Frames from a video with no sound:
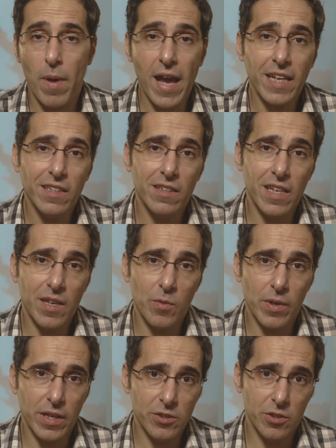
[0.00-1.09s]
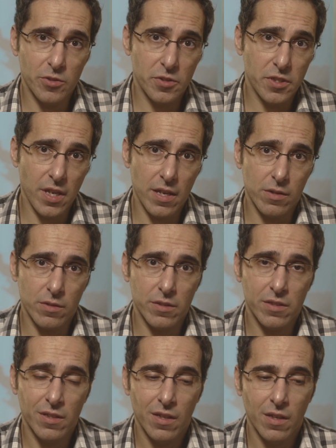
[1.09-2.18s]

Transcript: Back in the day when I used to do sales,